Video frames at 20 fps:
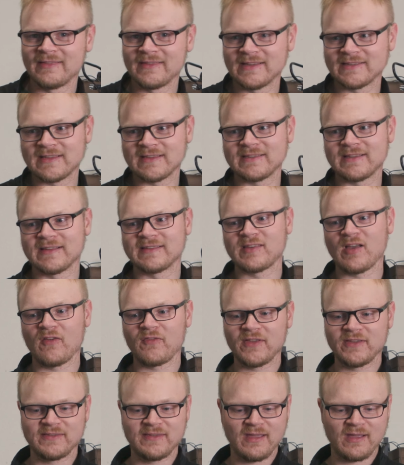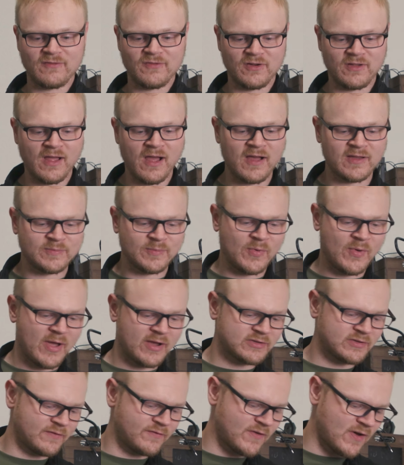this is the selfie stick for the Osmo
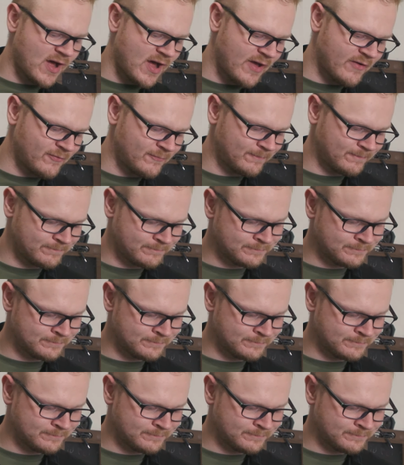Action 5 in